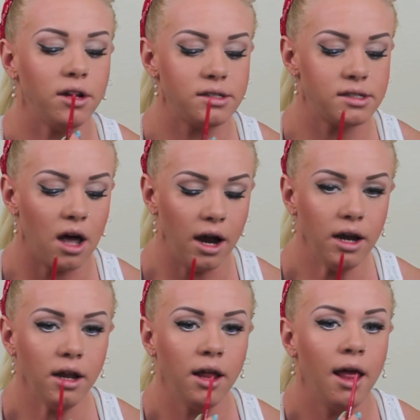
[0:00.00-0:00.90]
on its
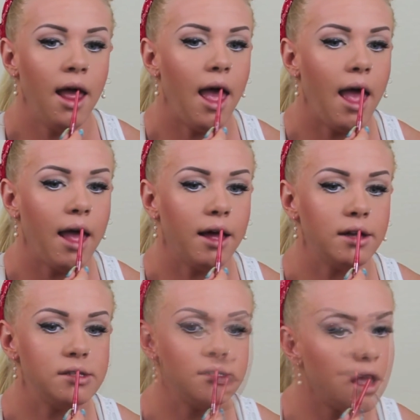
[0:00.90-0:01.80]
side
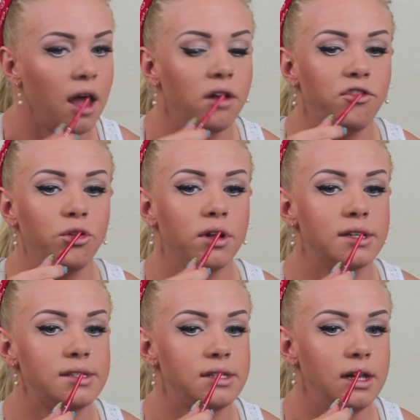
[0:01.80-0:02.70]
and kind of doing
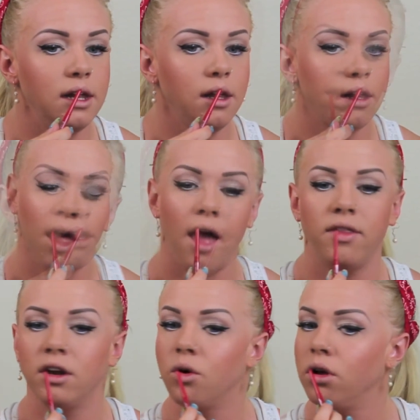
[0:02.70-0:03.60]
a C,
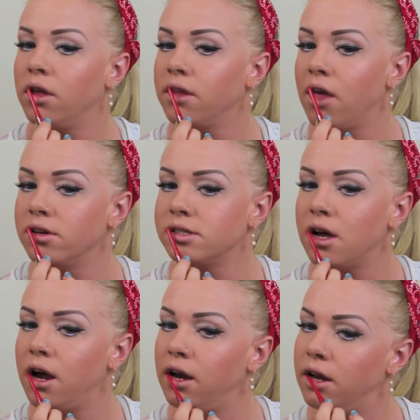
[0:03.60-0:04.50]
and then going on the other
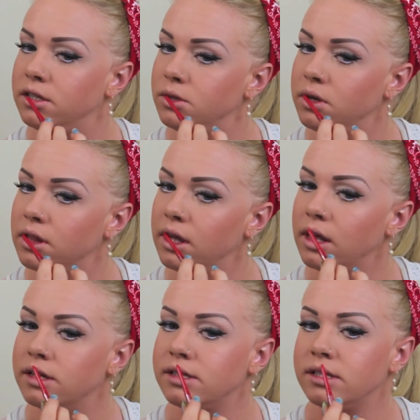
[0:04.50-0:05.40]
side and doing like
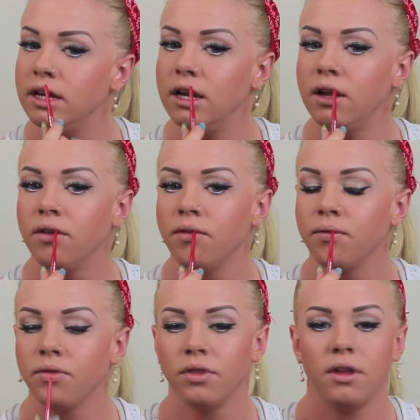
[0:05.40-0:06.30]
a C.
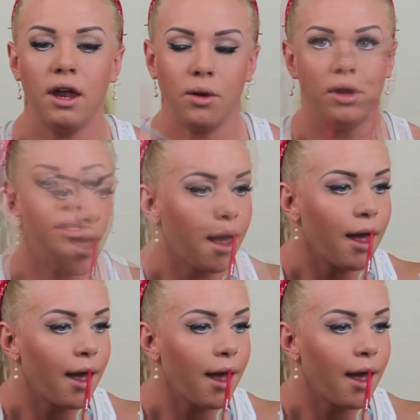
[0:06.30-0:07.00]
Anyways.